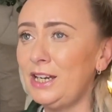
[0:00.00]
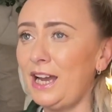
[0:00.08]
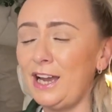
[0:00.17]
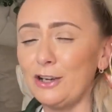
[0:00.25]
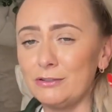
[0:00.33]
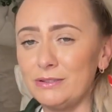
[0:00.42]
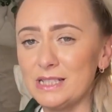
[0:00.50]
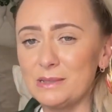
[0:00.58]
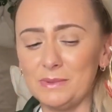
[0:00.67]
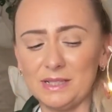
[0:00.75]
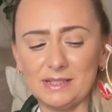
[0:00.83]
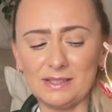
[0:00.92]
At
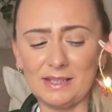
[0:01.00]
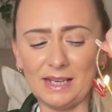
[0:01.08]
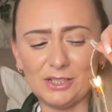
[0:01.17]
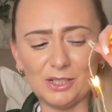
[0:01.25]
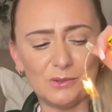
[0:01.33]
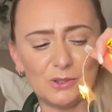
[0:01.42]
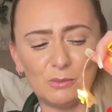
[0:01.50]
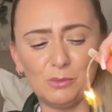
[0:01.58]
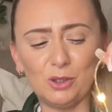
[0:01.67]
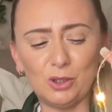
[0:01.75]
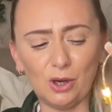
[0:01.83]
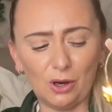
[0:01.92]
Christmas, they do some
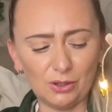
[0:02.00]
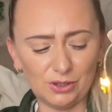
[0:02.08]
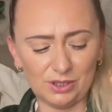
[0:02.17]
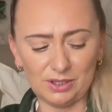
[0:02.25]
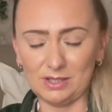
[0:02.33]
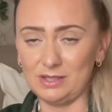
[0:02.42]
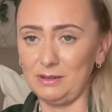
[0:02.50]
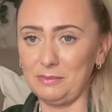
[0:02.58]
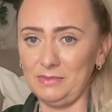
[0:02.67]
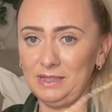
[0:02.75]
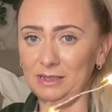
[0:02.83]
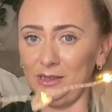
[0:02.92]
gorgeous
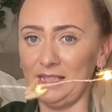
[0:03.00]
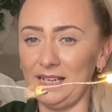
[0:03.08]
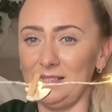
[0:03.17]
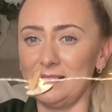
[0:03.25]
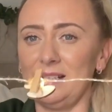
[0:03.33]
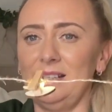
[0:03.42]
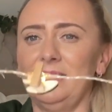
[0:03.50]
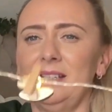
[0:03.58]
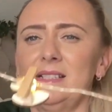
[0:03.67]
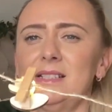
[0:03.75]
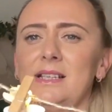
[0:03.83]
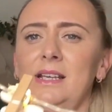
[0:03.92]
little lights like
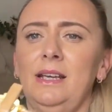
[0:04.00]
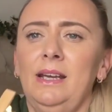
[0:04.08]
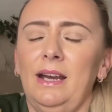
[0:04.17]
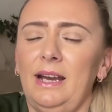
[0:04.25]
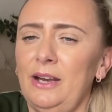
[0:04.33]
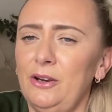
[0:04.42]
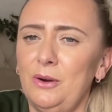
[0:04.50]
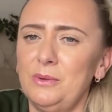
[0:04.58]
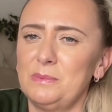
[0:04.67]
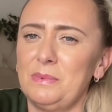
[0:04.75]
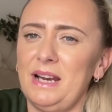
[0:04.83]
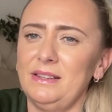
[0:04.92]
this. I always
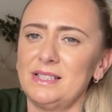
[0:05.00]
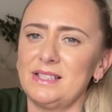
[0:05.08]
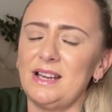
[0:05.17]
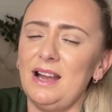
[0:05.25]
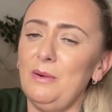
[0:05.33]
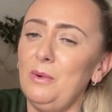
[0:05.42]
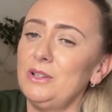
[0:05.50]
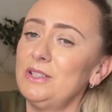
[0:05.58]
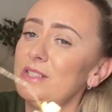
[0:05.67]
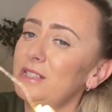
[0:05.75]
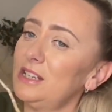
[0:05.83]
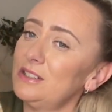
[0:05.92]
buy the star
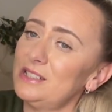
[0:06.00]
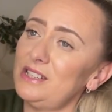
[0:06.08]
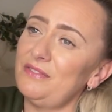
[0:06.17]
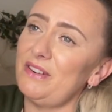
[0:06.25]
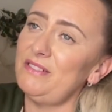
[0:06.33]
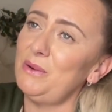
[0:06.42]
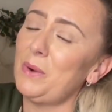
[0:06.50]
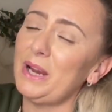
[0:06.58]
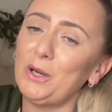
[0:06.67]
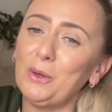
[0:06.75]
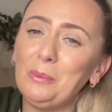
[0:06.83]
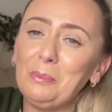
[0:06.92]
ones because they're very White
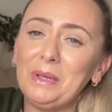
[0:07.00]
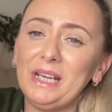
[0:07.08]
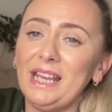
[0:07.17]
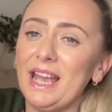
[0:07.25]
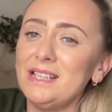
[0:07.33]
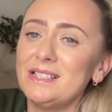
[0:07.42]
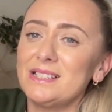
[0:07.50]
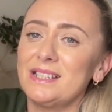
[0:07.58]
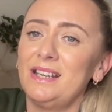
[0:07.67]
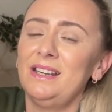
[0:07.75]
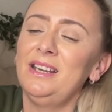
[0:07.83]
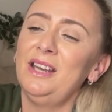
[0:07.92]
Company-esque.
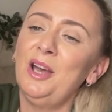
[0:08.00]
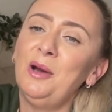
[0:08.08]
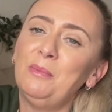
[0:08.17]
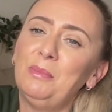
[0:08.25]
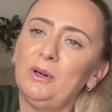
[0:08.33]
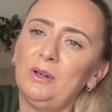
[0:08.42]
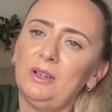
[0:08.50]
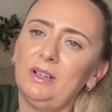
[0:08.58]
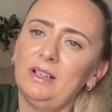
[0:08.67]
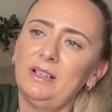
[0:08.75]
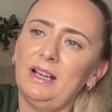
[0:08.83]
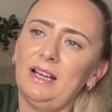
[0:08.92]
But
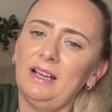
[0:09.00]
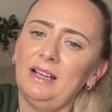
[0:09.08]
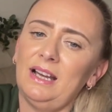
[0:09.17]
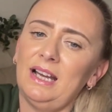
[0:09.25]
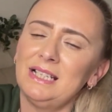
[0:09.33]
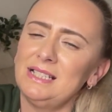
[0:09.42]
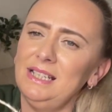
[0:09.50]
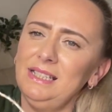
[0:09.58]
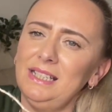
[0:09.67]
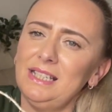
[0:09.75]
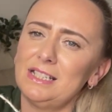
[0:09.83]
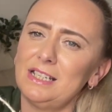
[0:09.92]
I've seen
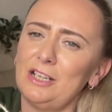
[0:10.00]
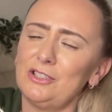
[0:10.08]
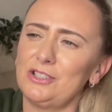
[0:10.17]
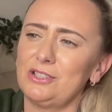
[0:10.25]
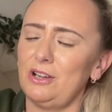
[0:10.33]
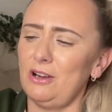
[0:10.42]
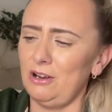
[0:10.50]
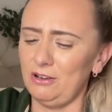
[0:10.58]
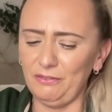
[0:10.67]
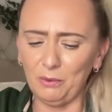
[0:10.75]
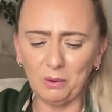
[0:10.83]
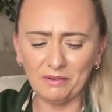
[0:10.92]
these and I just thought, oh,
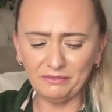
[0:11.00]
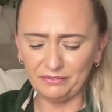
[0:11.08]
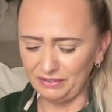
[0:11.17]
for £150,